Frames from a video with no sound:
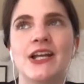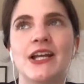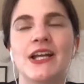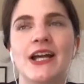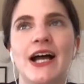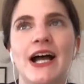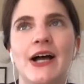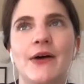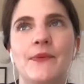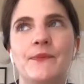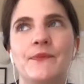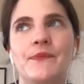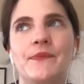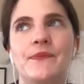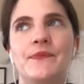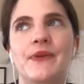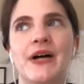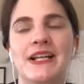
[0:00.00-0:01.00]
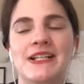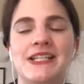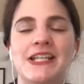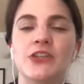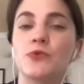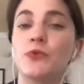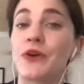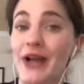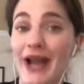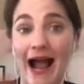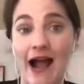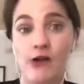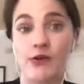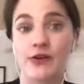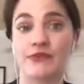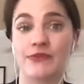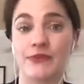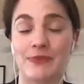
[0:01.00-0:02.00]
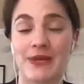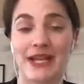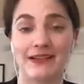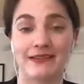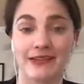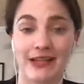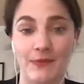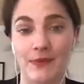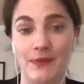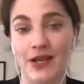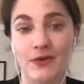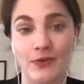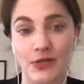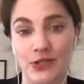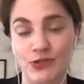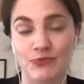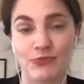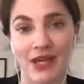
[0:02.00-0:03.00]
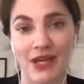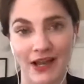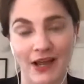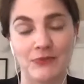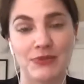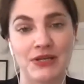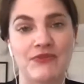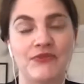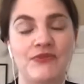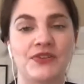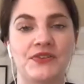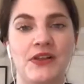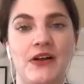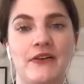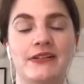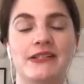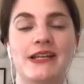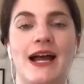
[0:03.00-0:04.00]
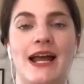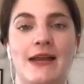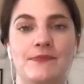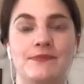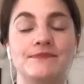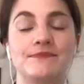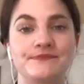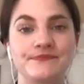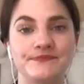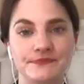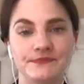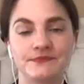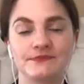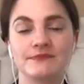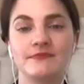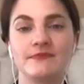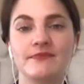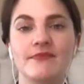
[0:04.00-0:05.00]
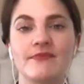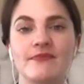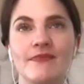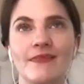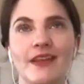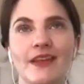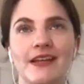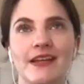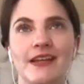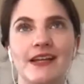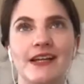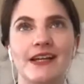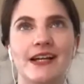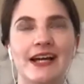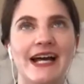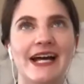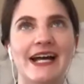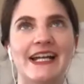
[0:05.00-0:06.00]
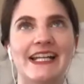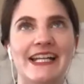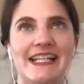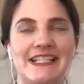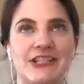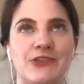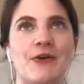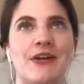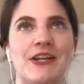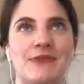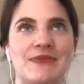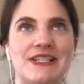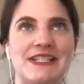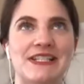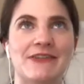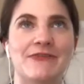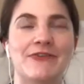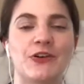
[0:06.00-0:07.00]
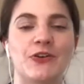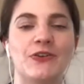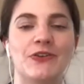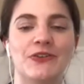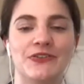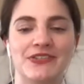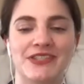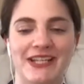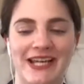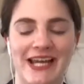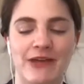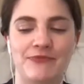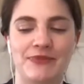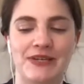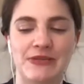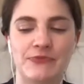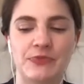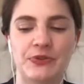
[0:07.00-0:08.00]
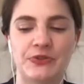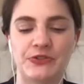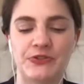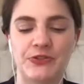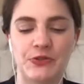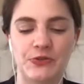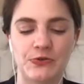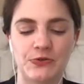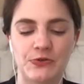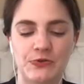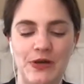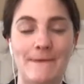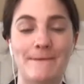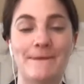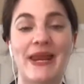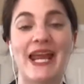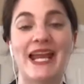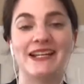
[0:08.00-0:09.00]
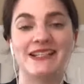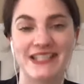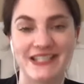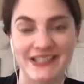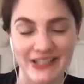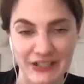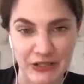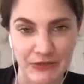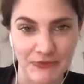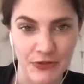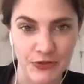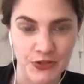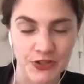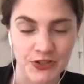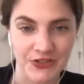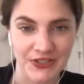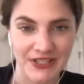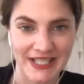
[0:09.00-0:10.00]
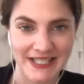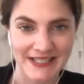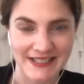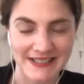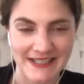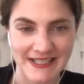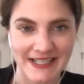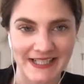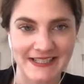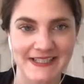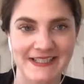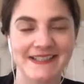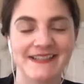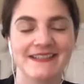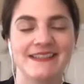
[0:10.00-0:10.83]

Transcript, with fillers: um, until we're out of the pandemic, which might not be for a long time, uh, it's going to be difficult to get people to abandon their emotional instincts,